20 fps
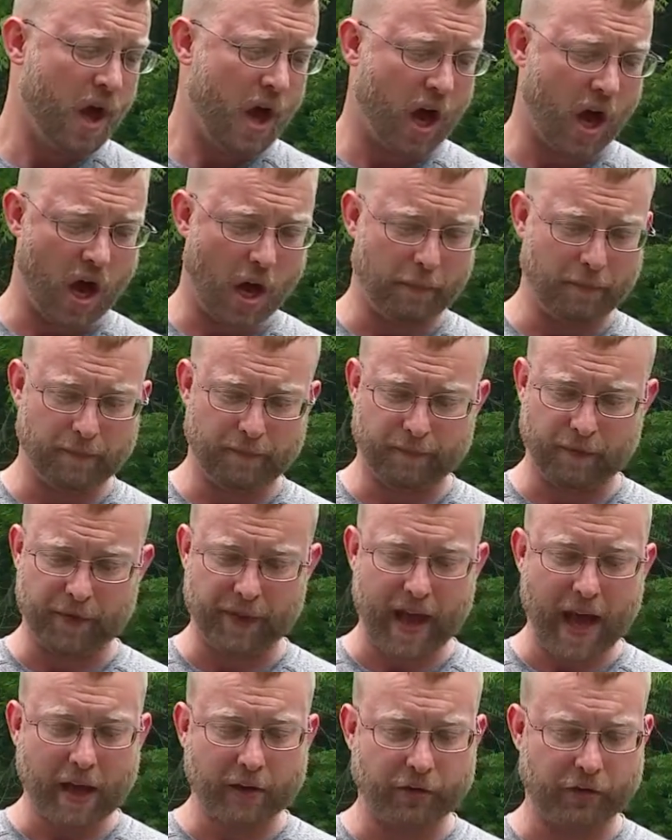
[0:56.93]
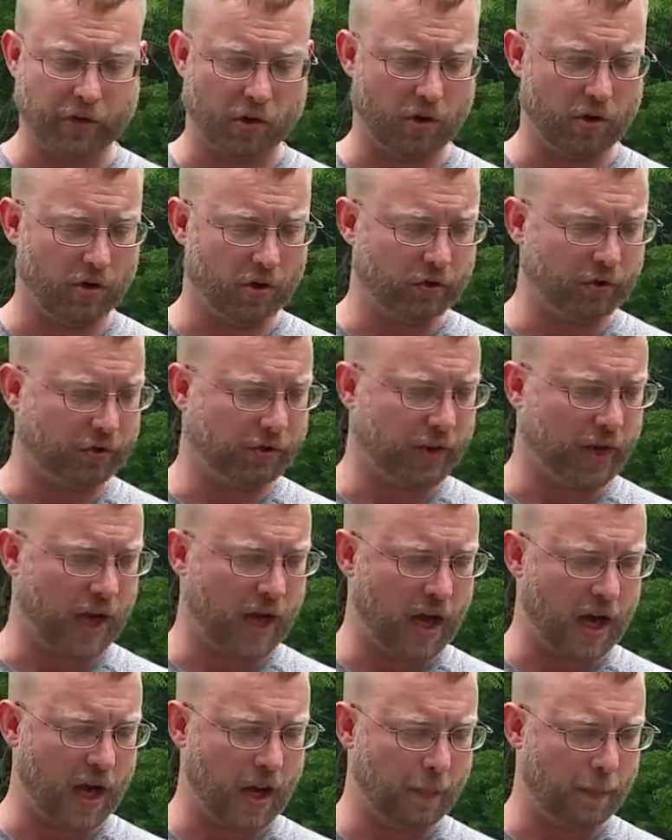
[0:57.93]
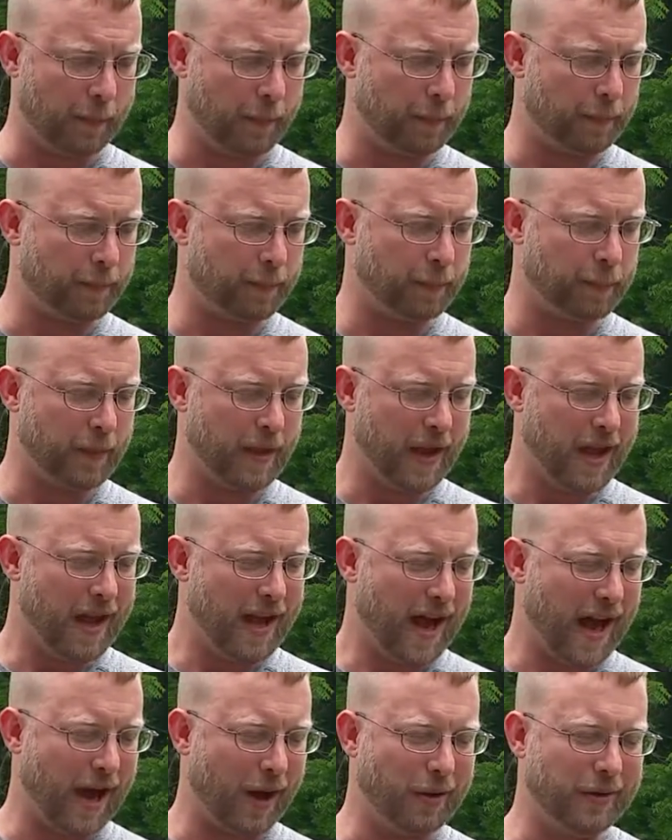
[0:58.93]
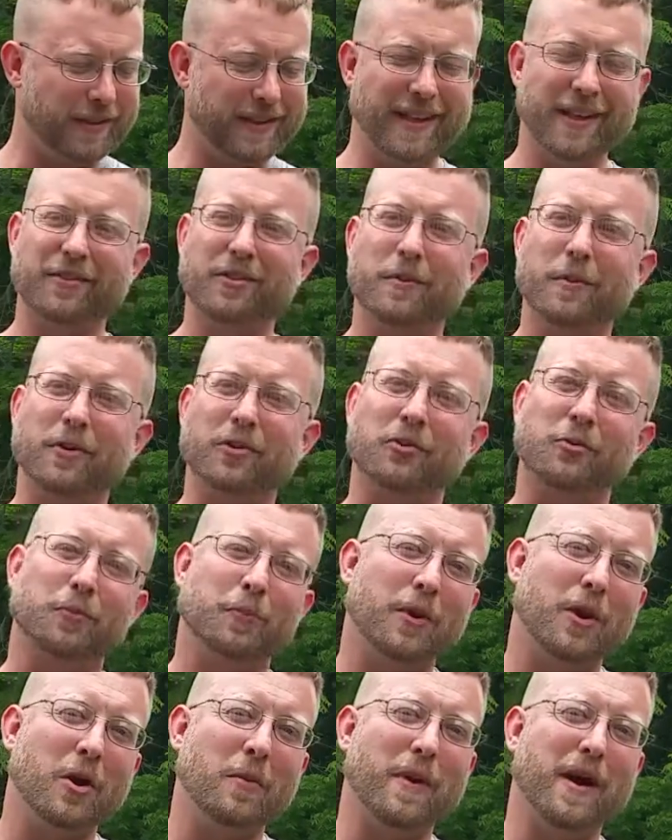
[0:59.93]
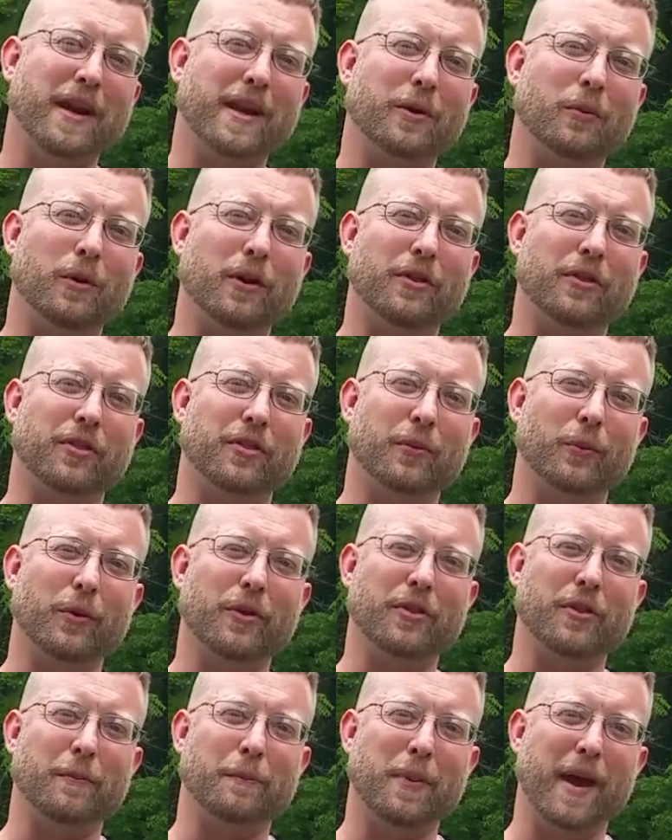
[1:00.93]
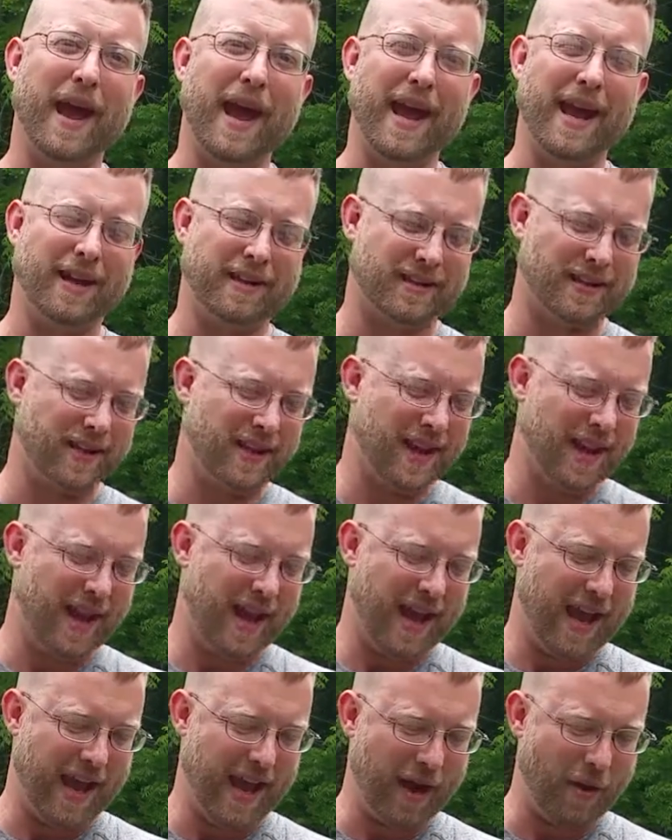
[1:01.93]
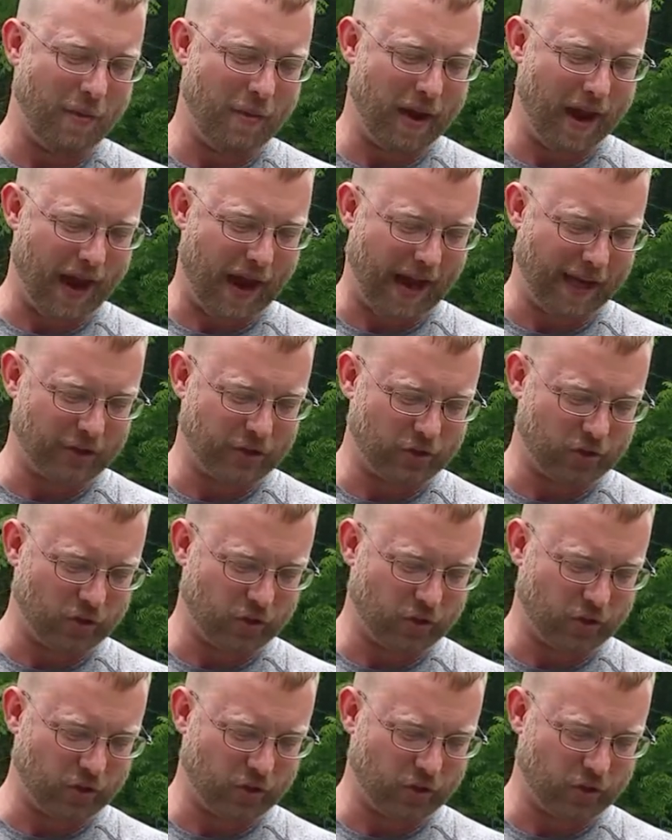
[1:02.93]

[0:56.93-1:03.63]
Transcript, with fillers: Um, for the externals, um, I did some experimenting with, with the paint, and I